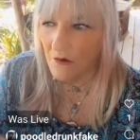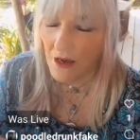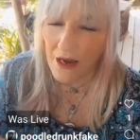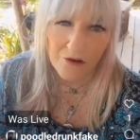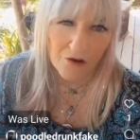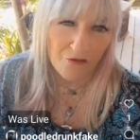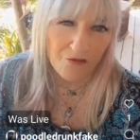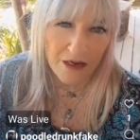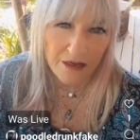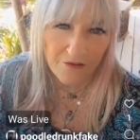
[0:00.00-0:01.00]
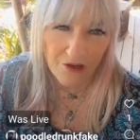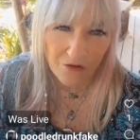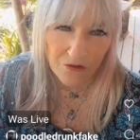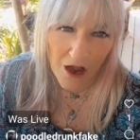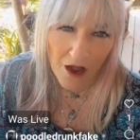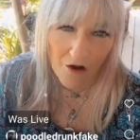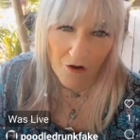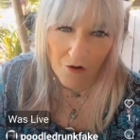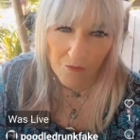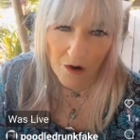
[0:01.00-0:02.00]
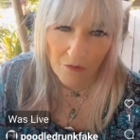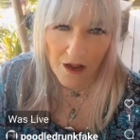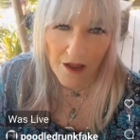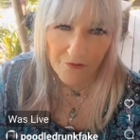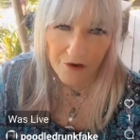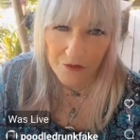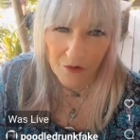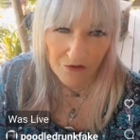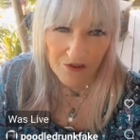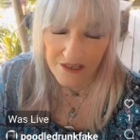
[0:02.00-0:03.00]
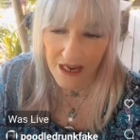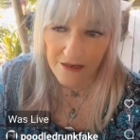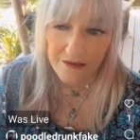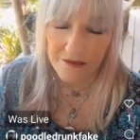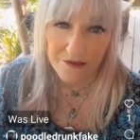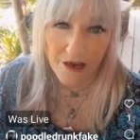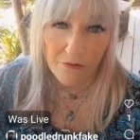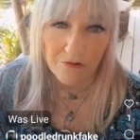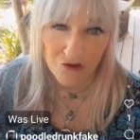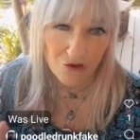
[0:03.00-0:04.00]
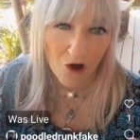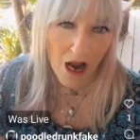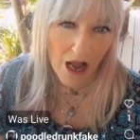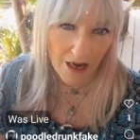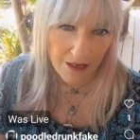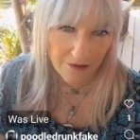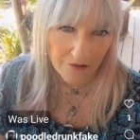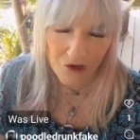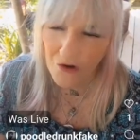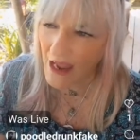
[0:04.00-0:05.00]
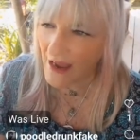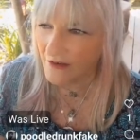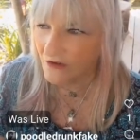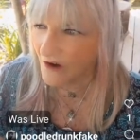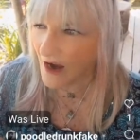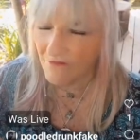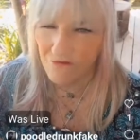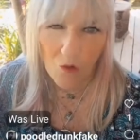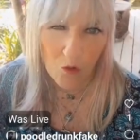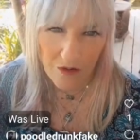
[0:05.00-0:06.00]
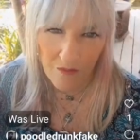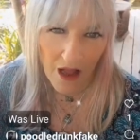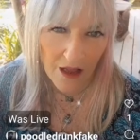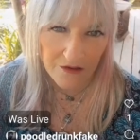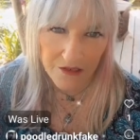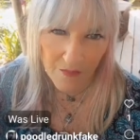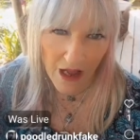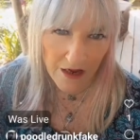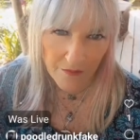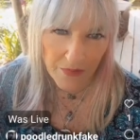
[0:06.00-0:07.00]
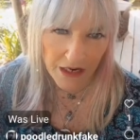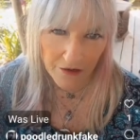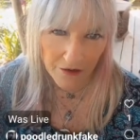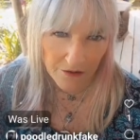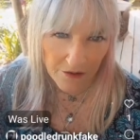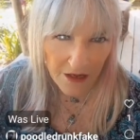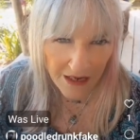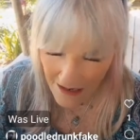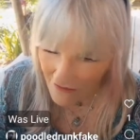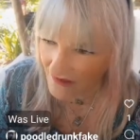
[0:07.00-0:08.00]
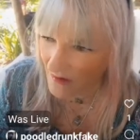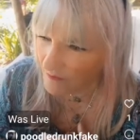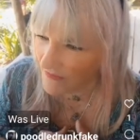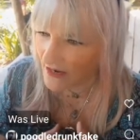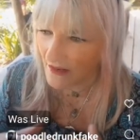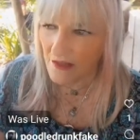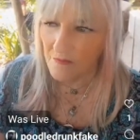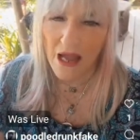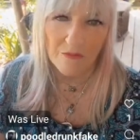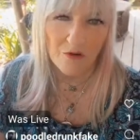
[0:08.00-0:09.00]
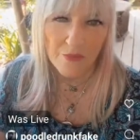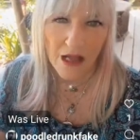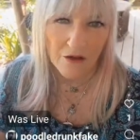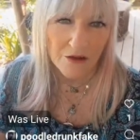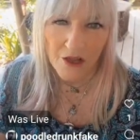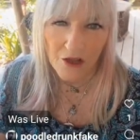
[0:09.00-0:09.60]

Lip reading: Well, I don't know if any of you know, but when I first moved to Texas, it was dry. You had to drive 40 miles to buy a beer. It was the middle of the Bible Belt.